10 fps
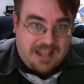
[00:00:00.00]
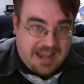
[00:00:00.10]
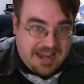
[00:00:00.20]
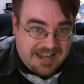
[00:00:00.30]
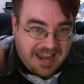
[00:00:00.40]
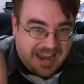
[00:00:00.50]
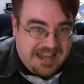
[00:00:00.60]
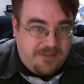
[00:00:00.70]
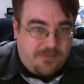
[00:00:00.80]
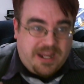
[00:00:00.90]
in
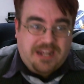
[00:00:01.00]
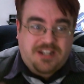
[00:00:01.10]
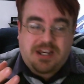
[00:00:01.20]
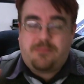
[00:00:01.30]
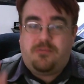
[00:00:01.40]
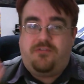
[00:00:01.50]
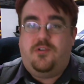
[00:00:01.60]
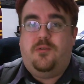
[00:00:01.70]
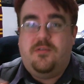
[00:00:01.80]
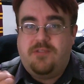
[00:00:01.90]
any way, shape or
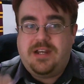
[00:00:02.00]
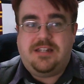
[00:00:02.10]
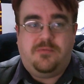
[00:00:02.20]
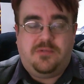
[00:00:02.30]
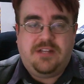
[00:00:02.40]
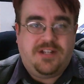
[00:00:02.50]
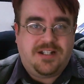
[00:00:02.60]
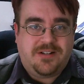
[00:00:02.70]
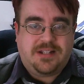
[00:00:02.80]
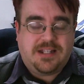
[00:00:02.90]
form, a reasonable living
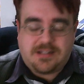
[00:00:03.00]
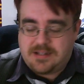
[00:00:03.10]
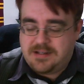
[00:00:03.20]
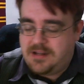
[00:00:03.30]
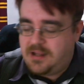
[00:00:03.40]
doing this.